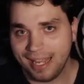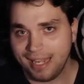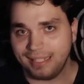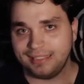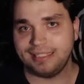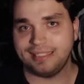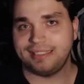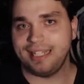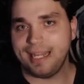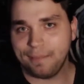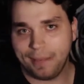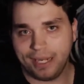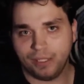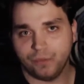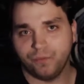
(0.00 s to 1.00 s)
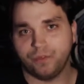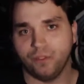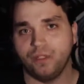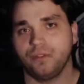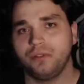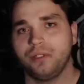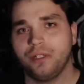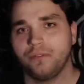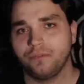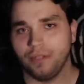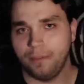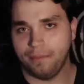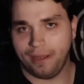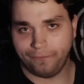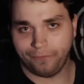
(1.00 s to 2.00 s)
it's the same microphone
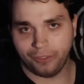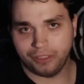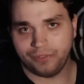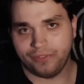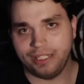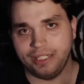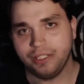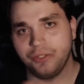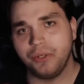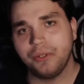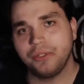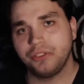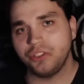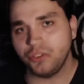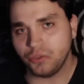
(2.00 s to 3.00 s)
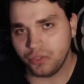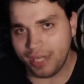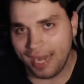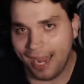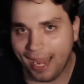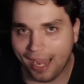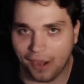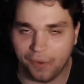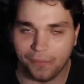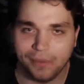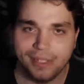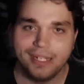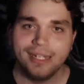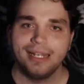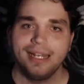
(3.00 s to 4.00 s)
from my first video to now.
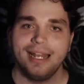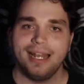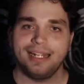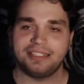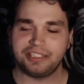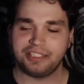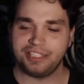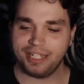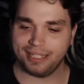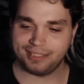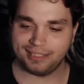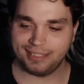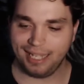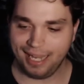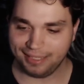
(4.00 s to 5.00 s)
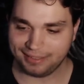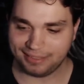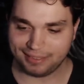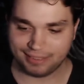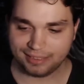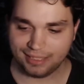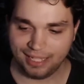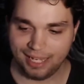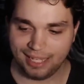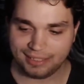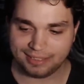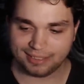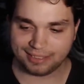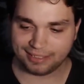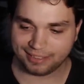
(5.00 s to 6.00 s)
It's just that
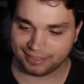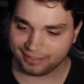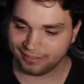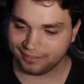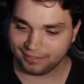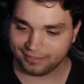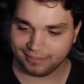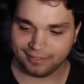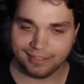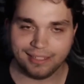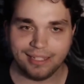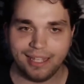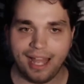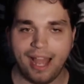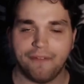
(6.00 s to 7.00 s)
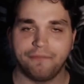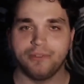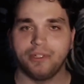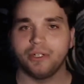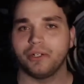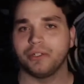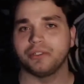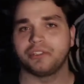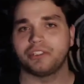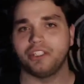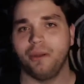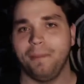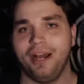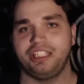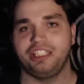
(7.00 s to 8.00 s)
I've learned
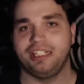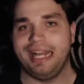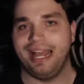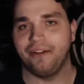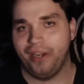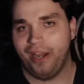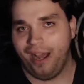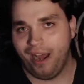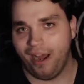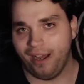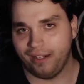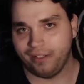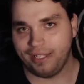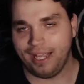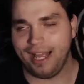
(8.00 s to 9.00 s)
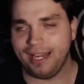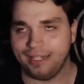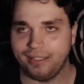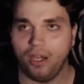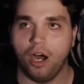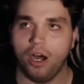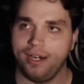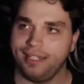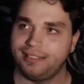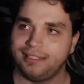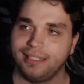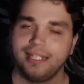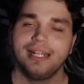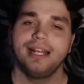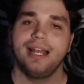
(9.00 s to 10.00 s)
so much in how to
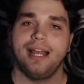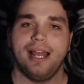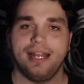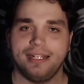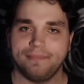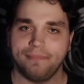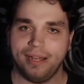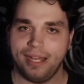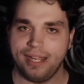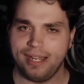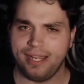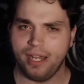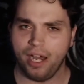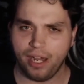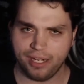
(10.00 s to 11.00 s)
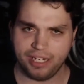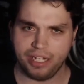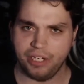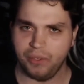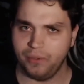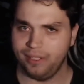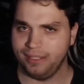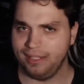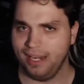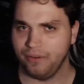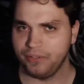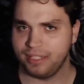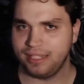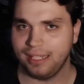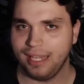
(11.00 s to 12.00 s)
edit my audio and
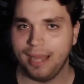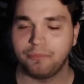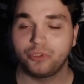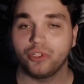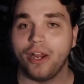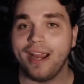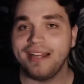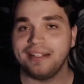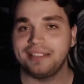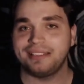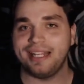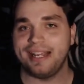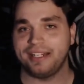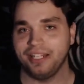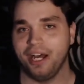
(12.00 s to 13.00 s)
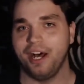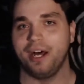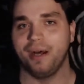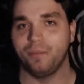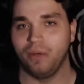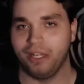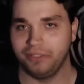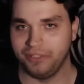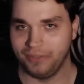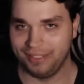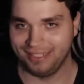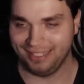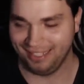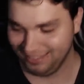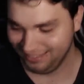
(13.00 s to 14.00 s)
everything. I'm trying to stay calm while
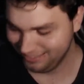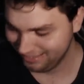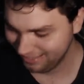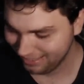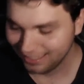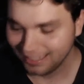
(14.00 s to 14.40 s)
doing this.